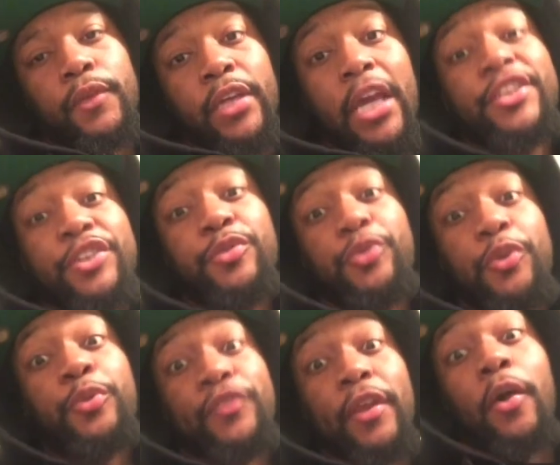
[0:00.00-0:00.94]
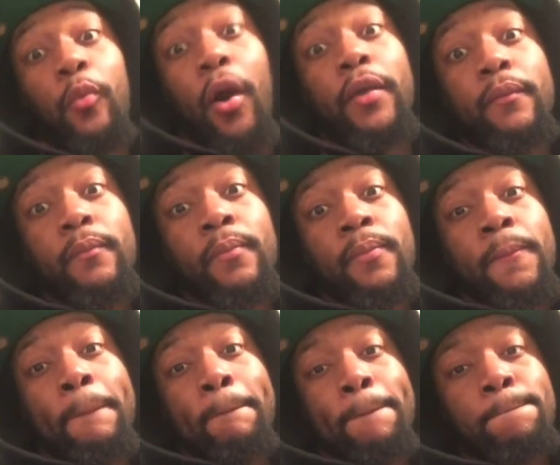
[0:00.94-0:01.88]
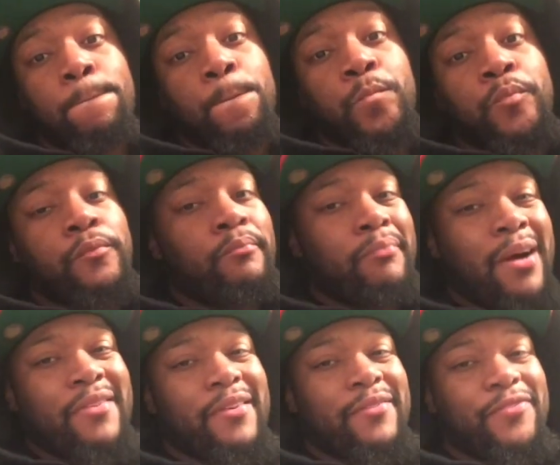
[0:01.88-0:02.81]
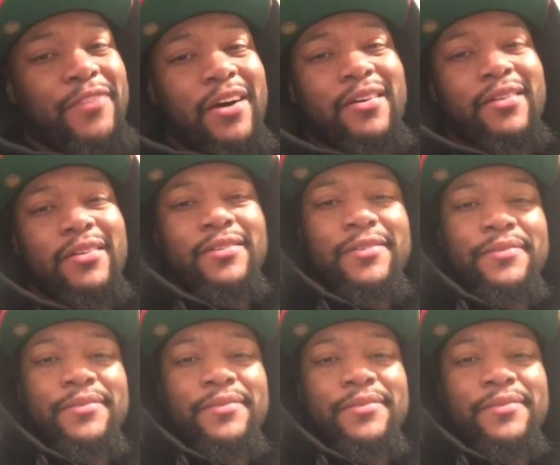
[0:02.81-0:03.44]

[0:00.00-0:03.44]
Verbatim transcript: Yes, you do sound white, motherfucker.